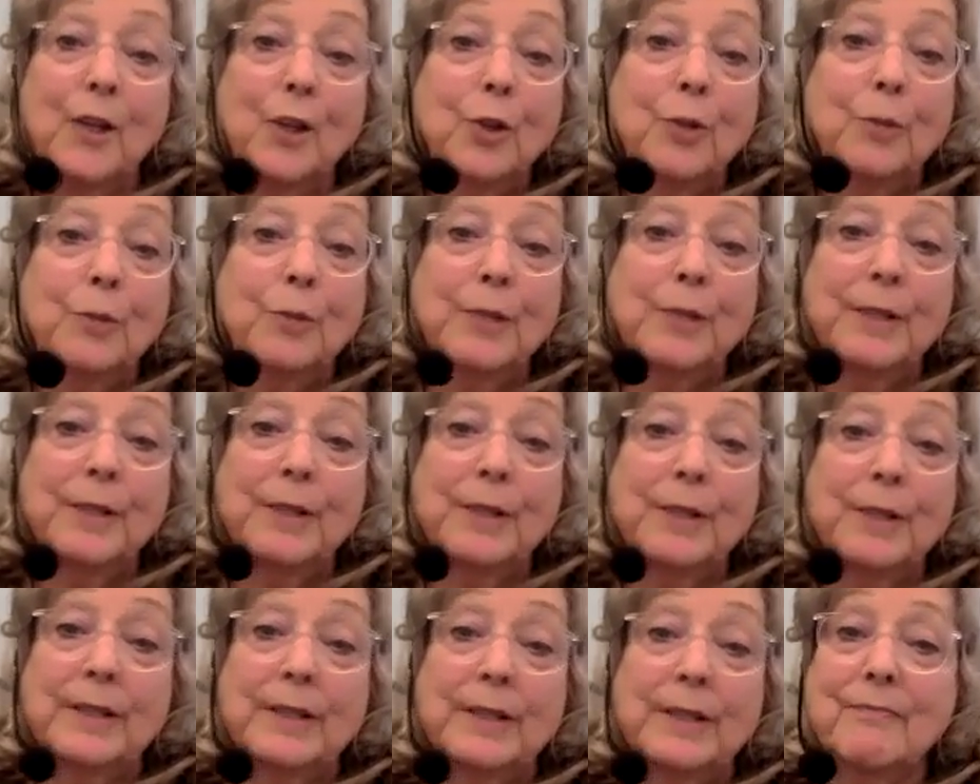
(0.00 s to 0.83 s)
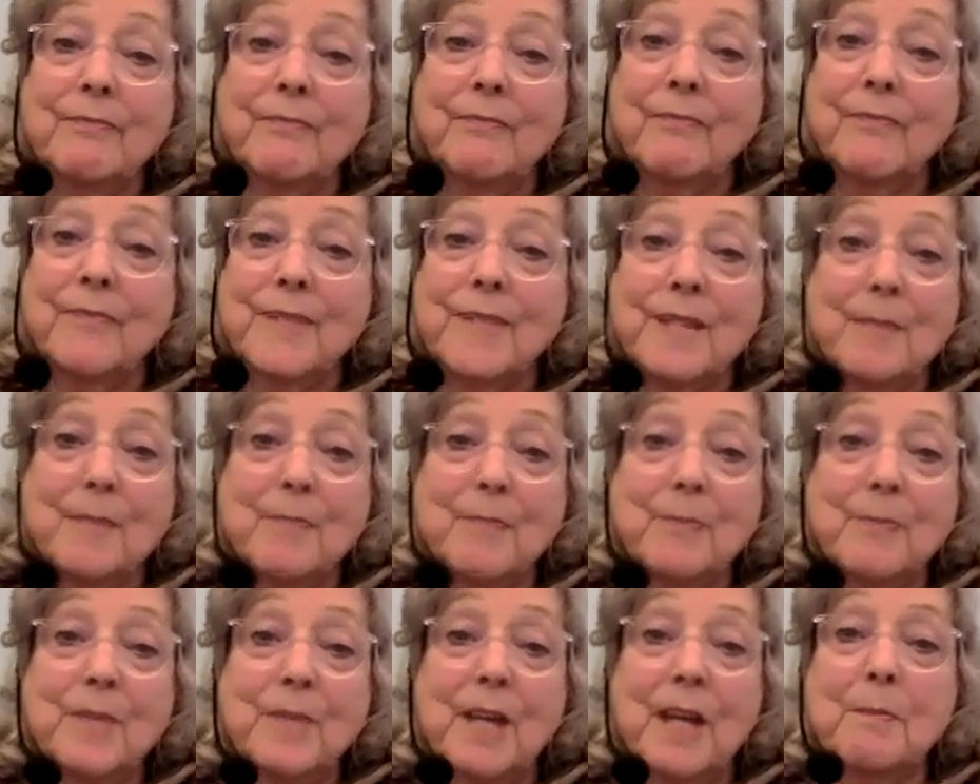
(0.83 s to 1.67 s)
Humor can
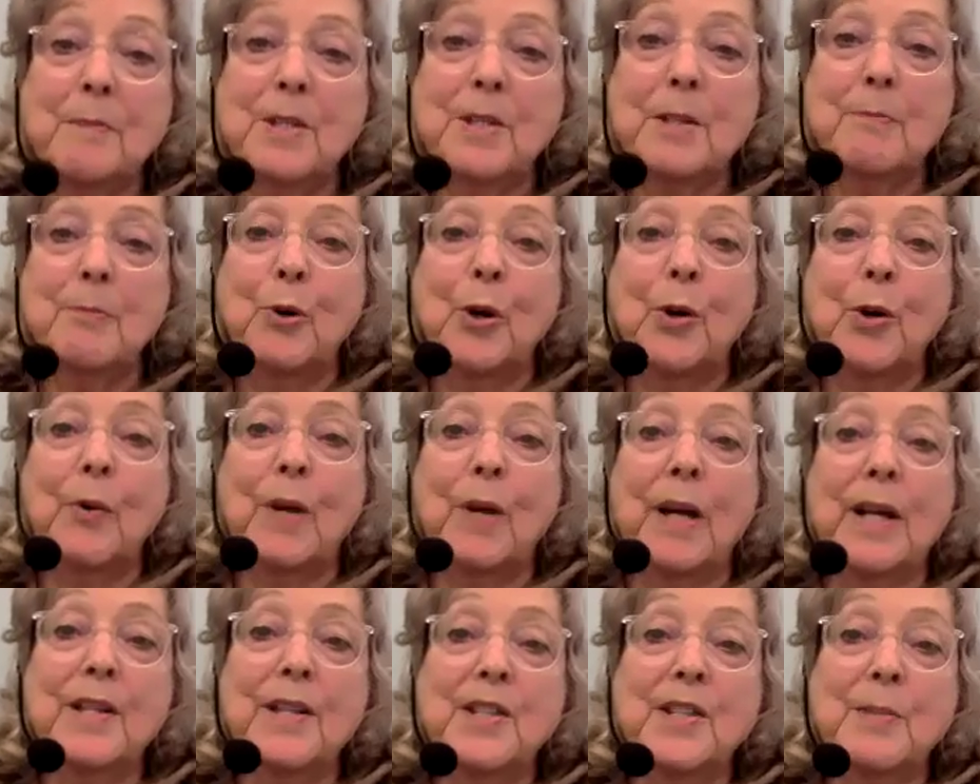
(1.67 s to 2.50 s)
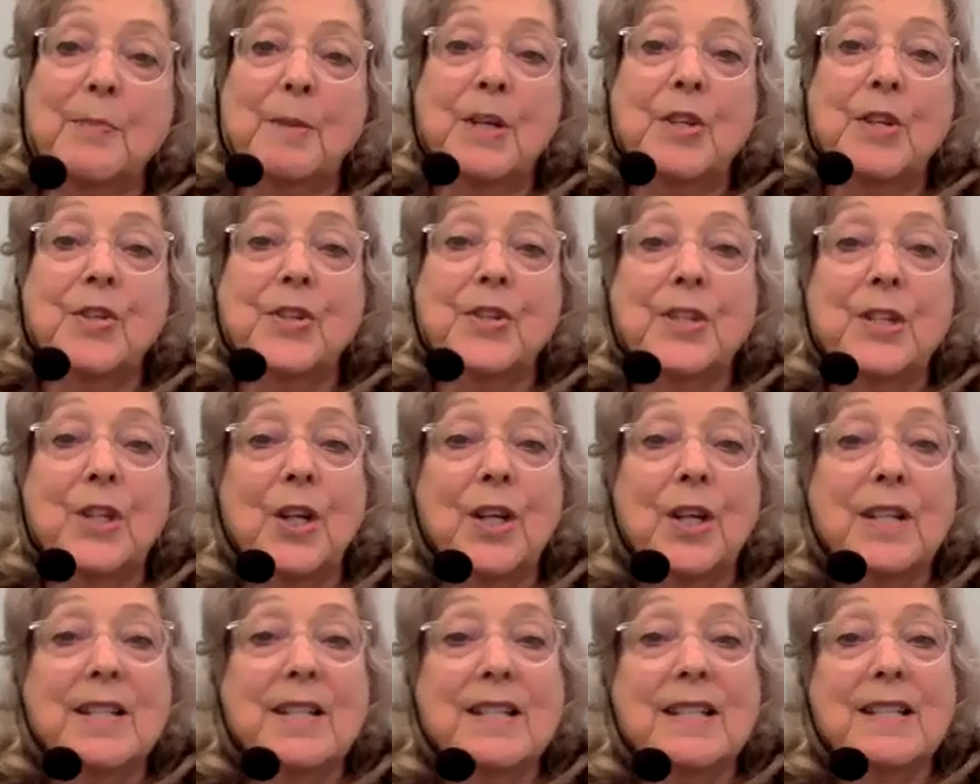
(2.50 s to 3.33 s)
sometimes support right speech as
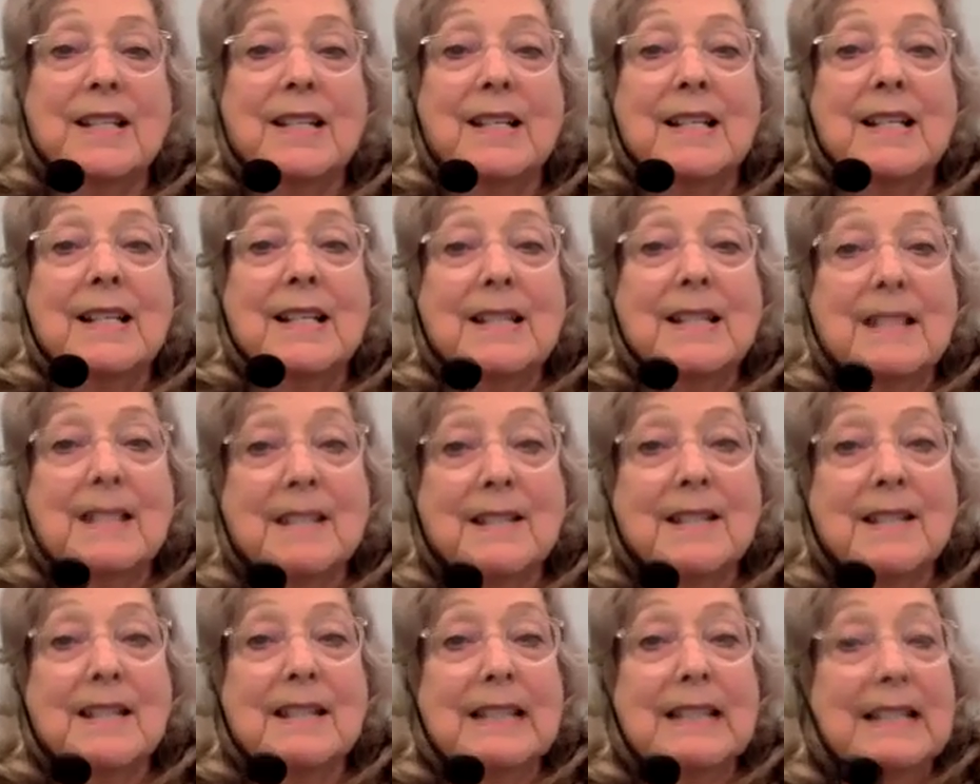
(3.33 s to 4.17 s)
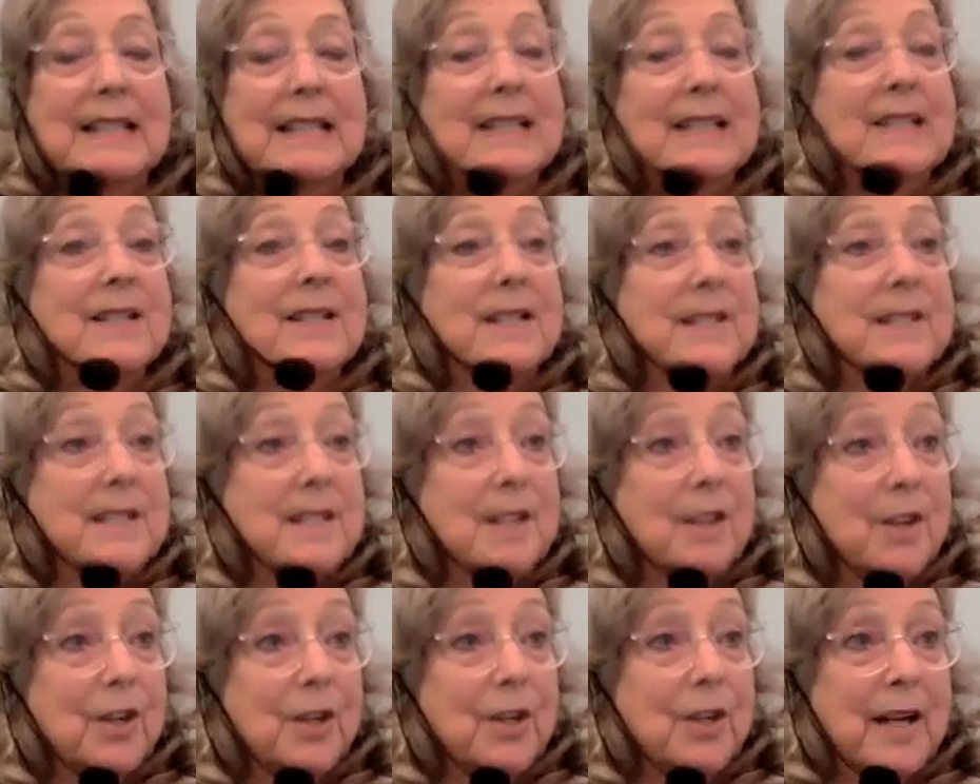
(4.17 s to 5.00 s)
long as it doesn't lean into
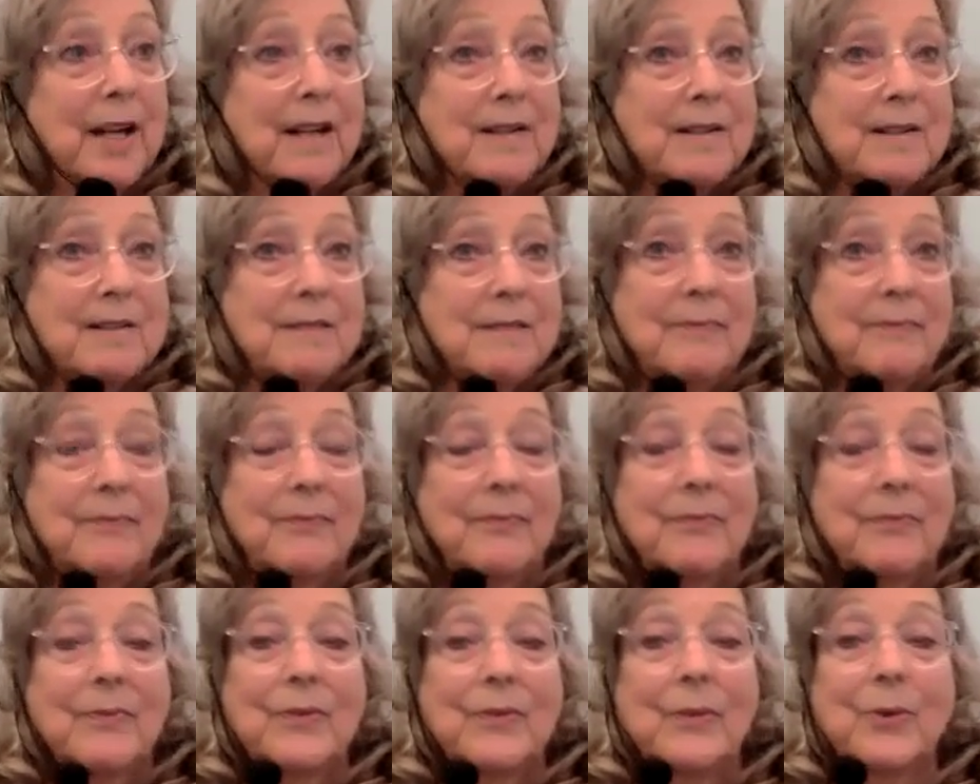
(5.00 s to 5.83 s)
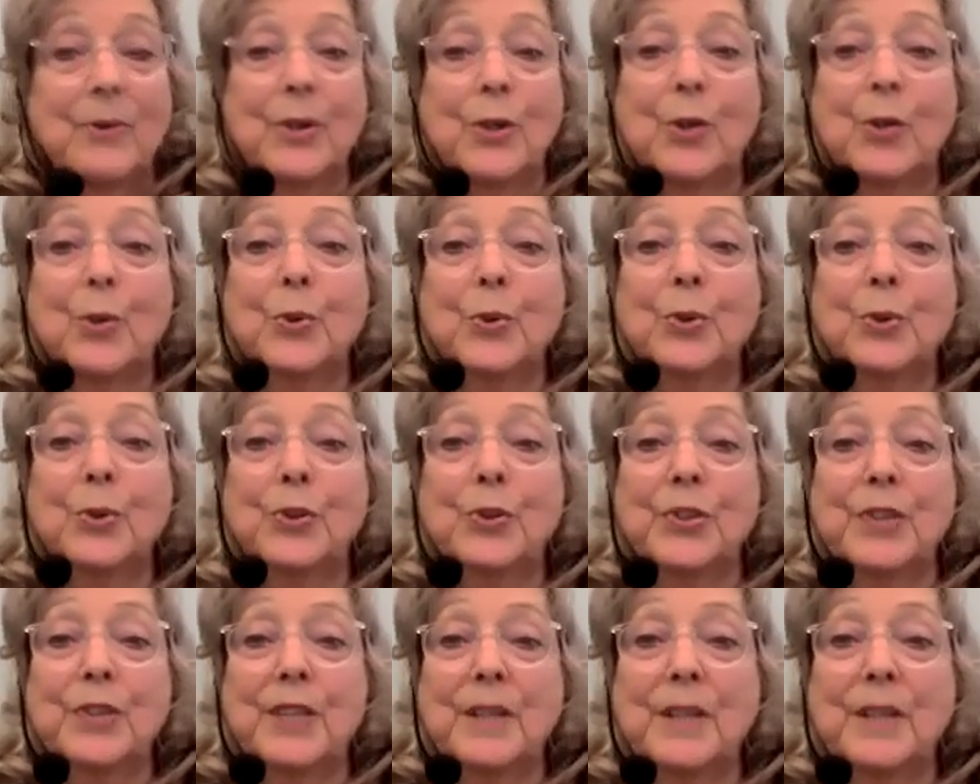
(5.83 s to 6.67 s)
sarcasm or
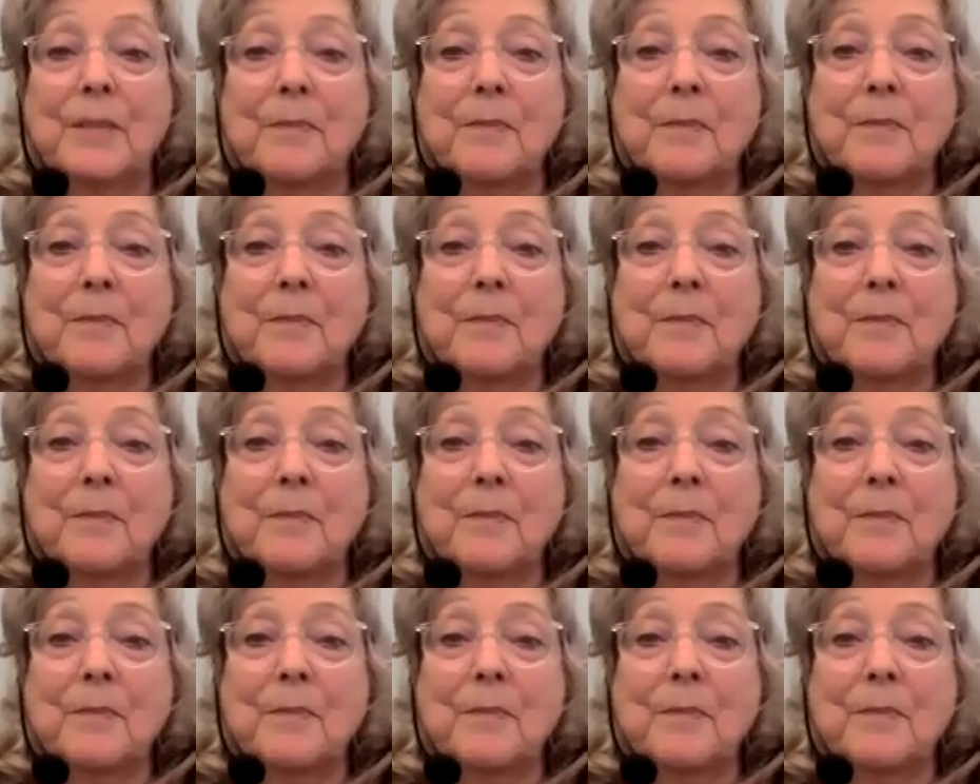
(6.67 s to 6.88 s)
cruelty.